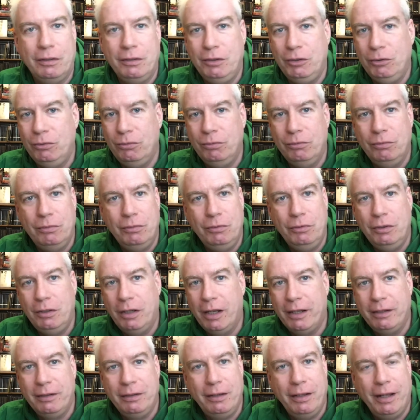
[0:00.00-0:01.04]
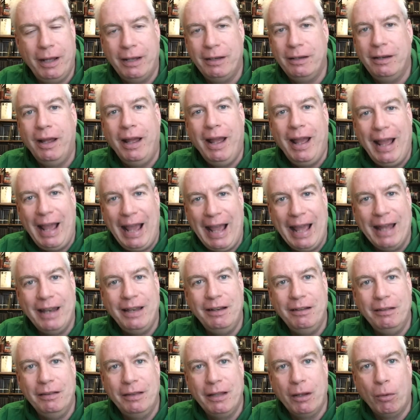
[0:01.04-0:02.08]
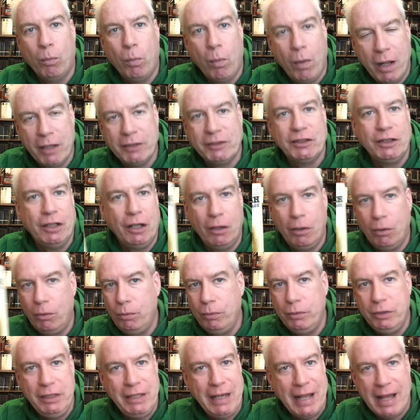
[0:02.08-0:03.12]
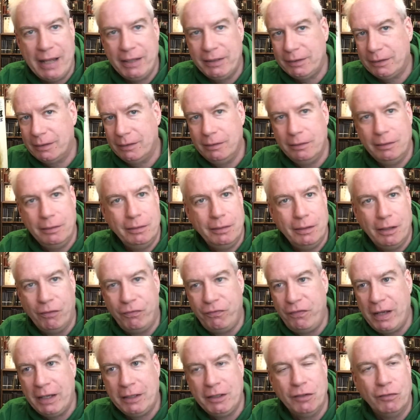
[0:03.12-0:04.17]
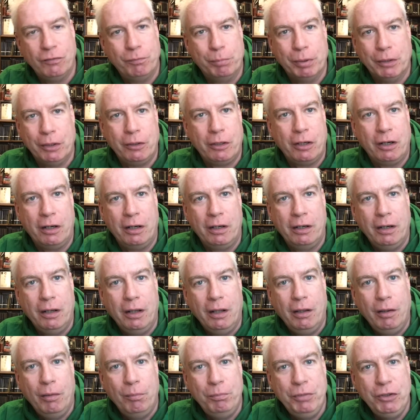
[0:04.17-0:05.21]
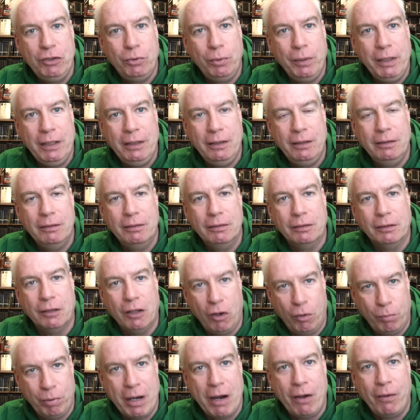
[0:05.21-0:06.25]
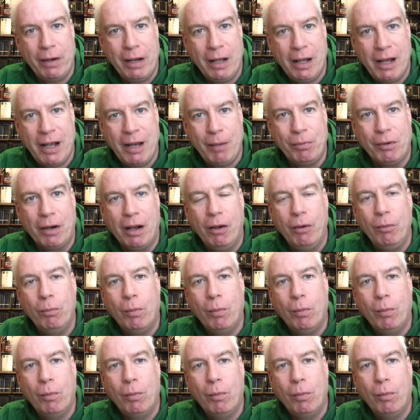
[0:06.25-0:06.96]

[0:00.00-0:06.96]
You, and, and, and there was no yet effective blur between lowbrow and highbrow.